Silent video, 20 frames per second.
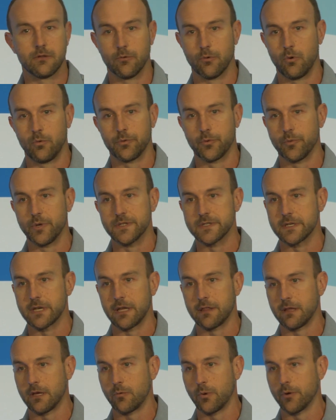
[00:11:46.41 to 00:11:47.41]
the only reason
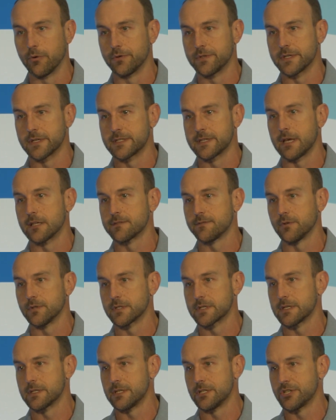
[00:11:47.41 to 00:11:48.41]
I think we were successful
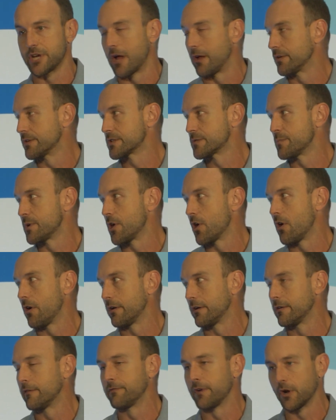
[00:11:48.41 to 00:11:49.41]
is because he challenged me
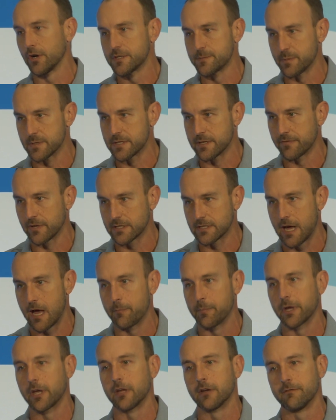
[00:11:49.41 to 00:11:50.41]
on a very specific
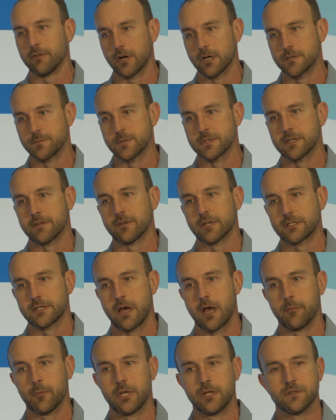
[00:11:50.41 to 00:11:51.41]
topic at a very specific
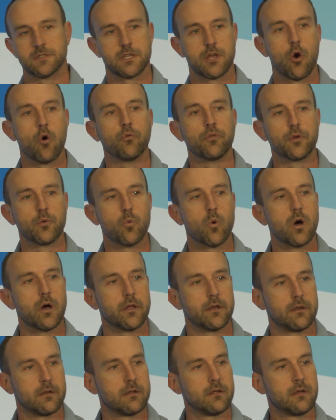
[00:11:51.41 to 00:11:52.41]
time, and he's the only
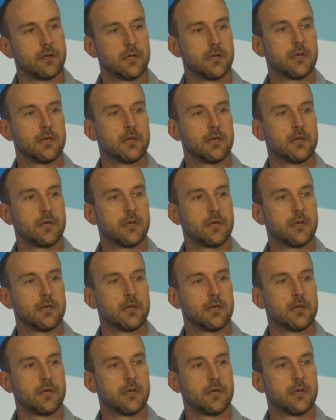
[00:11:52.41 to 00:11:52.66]
one